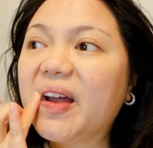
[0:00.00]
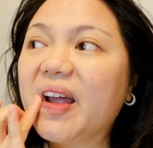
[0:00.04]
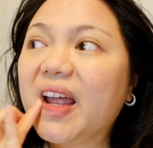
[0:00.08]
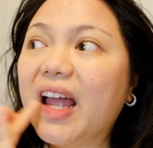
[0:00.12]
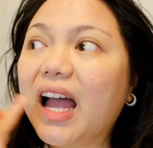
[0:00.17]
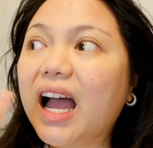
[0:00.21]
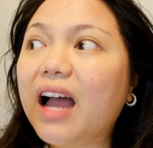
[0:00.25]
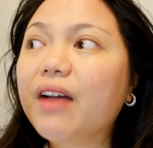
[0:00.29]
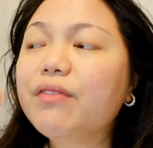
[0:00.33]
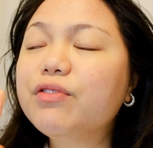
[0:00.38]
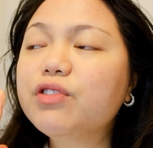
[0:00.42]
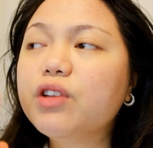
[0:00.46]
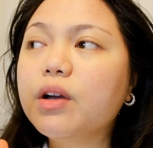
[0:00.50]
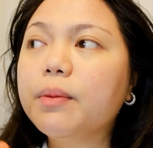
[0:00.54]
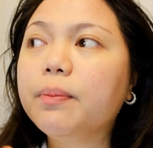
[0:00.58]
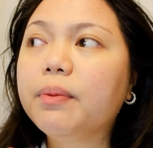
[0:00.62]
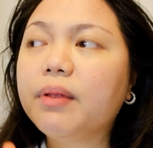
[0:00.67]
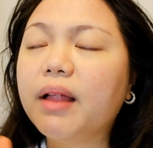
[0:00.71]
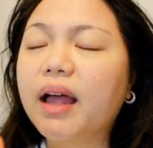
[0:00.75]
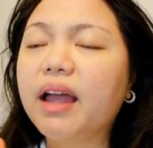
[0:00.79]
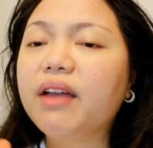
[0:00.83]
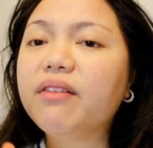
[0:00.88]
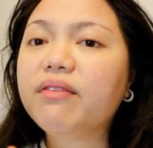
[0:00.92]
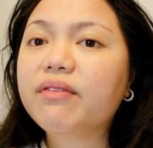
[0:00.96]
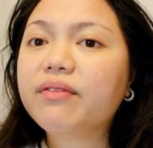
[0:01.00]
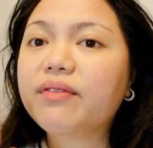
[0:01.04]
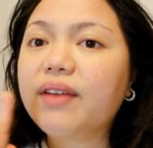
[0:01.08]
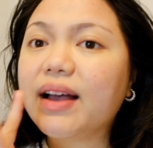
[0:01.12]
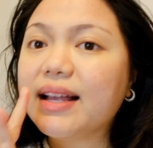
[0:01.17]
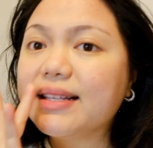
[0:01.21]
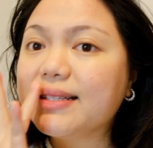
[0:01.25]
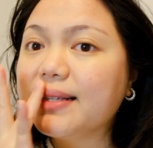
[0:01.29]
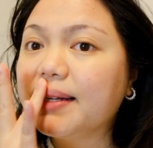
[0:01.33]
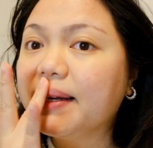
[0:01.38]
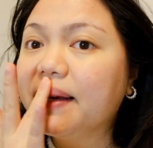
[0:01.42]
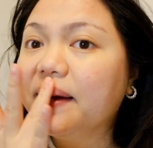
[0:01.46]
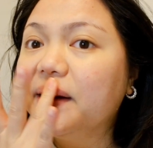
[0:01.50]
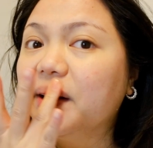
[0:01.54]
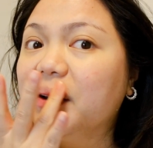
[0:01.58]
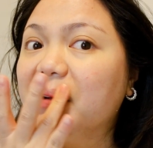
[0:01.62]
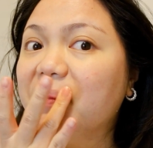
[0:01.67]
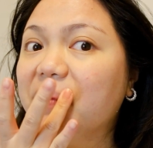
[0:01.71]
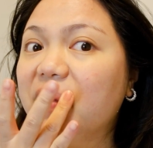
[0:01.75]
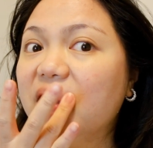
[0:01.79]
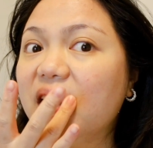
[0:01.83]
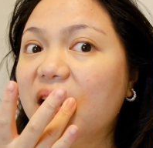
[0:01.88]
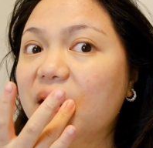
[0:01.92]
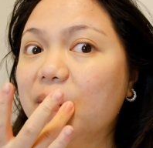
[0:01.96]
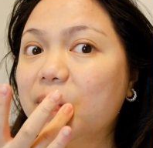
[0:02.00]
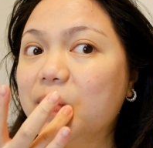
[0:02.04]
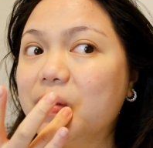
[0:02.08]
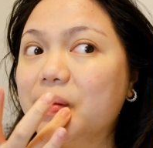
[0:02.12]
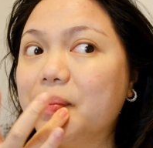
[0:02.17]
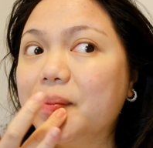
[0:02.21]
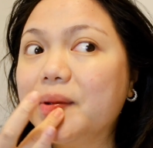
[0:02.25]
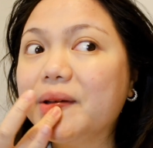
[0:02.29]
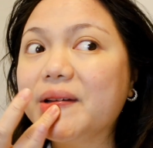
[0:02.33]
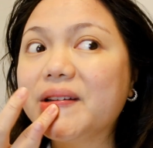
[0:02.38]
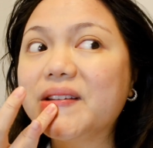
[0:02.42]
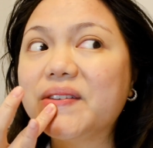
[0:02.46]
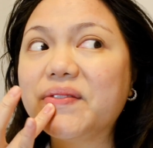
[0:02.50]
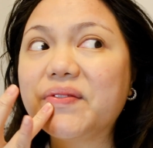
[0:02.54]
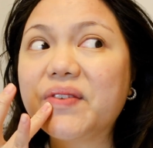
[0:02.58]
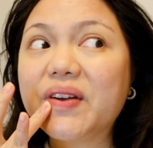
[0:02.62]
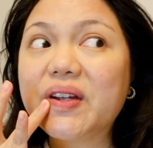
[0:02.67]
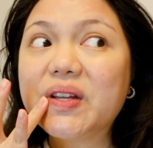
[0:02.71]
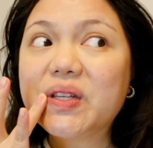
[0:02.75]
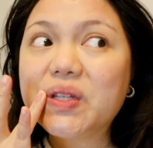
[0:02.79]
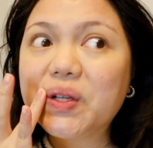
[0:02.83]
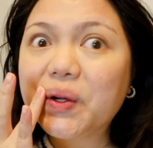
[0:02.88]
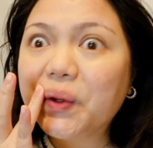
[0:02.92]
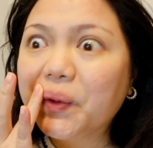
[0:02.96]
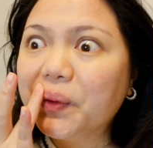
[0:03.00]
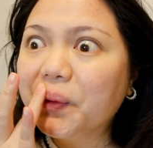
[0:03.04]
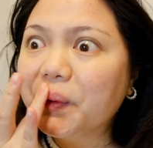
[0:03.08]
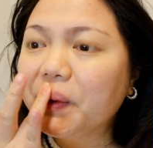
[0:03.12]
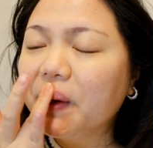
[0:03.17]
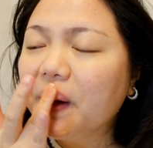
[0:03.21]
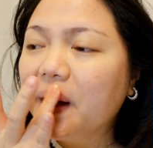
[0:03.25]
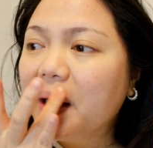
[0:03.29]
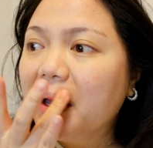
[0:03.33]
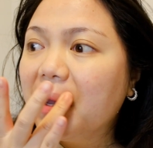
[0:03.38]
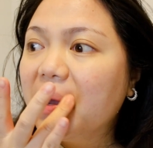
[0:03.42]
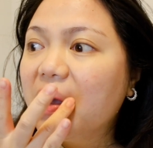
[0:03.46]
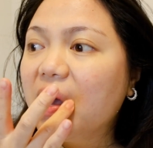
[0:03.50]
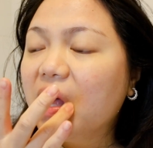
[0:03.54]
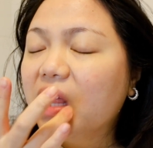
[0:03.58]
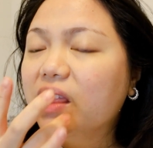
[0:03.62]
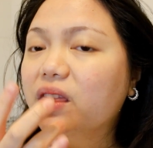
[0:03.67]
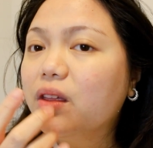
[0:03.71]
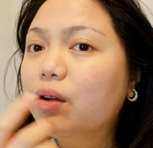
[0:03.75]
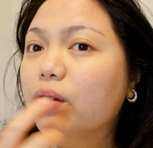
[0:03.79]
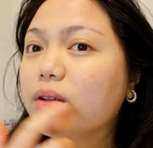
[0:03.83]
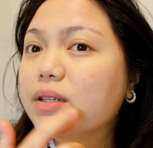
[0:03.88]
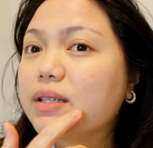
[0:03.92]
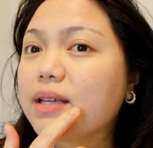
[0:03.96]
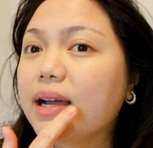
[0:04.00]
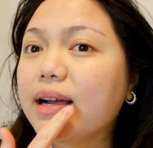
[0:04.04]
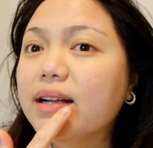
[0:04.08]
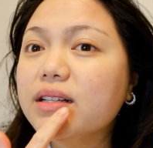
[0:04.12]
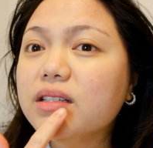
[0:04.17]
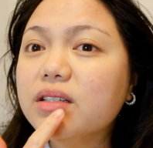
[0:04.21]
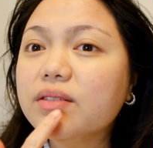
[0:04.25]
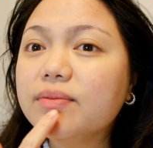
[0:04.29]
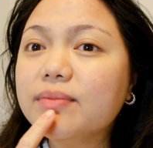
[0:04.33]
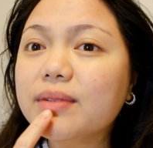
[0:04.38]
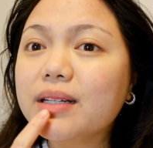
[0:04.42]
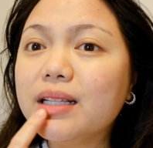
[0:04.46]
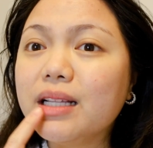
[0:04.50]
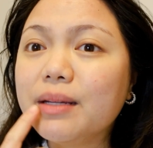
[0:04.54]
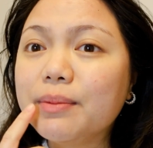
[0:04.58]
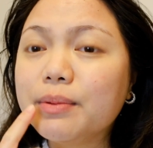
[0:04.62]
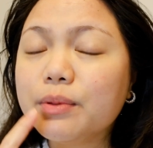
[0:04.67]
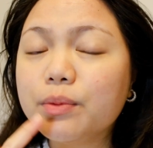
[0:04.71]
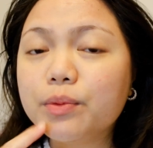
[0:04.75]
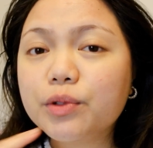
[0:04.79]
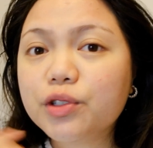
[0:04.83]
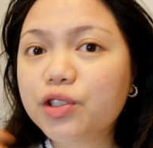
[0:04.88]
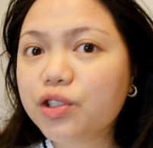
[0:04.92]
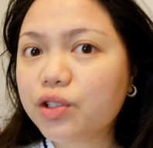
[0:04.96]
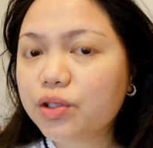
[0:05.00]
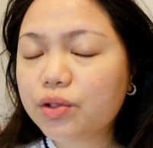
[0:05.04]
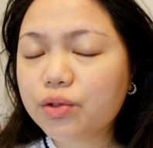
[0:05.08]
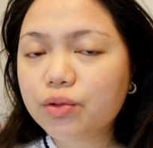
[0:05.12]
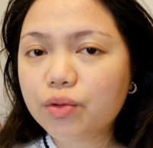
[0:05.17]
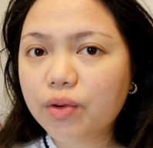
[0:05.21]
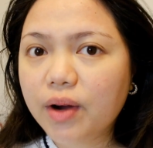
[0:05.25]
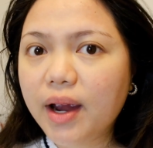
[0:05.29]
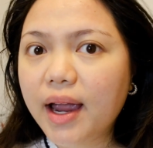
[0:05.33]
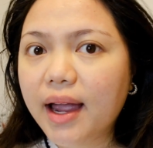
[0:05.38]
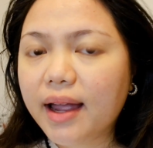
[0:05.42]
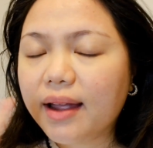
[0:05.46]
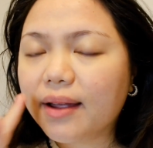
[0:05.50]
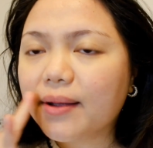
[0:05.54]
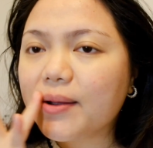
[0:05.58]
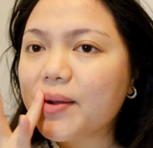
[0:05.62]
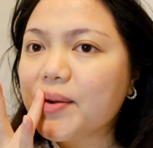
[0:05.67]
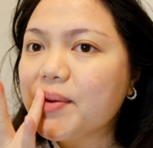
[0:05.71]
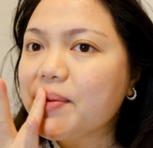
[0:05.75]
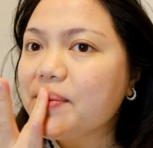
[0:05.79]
I have to apply Vaseline on my lips because if I don't, the sides of my lips will just crack.